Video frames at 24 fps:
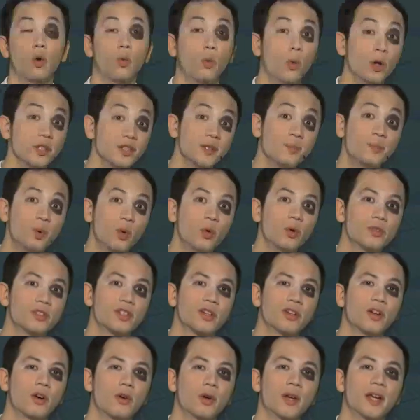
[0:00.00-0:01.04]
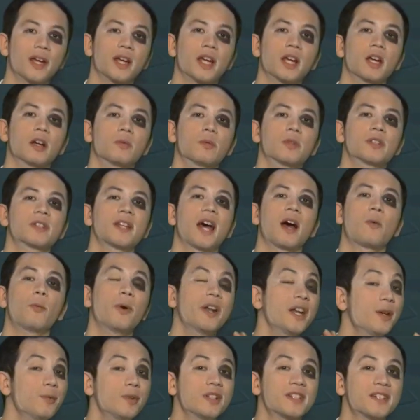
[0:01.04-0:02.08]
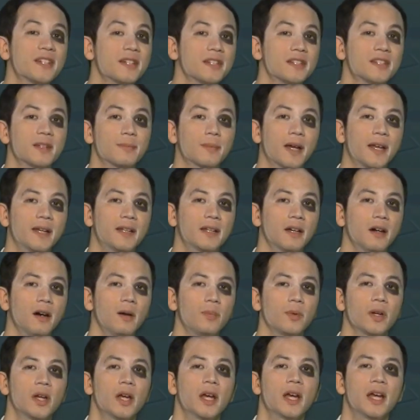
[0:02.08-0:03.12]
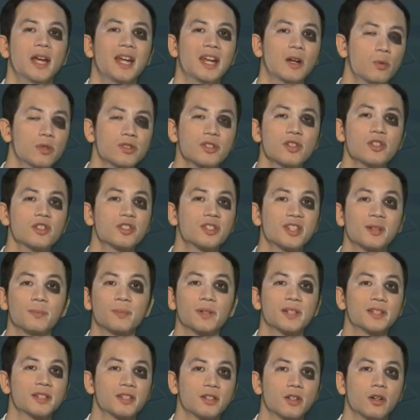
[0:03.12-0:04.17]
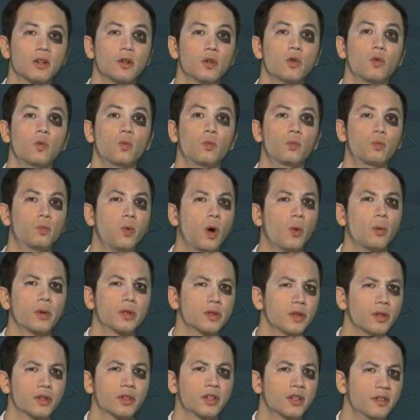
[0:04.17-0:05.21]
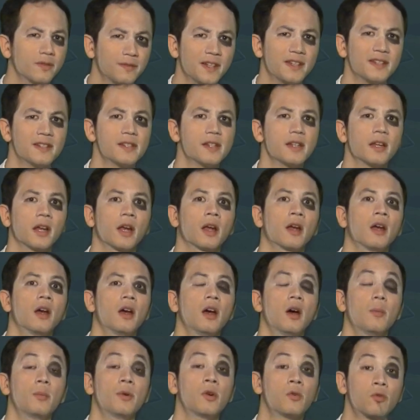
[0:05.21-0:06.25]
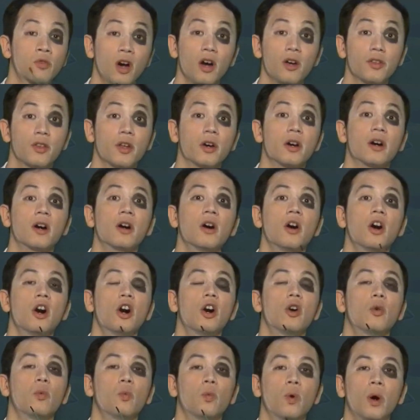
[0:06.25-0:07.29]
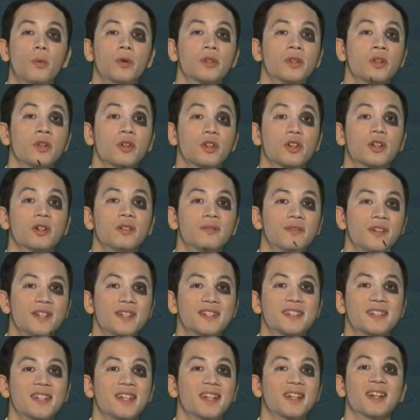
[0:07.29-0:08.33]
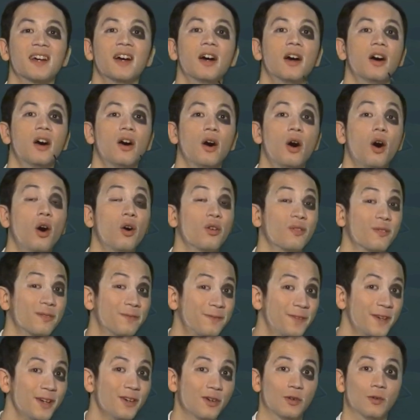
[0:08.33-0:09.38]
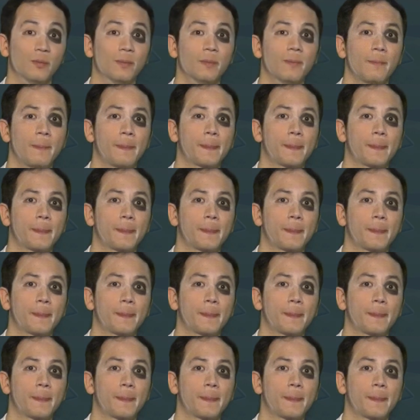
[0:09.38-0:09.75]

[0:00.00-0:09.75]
What's important to note here was that when he was testing makeup, it wasn't simply to know what would look convincing, but rather what would look convincing on film.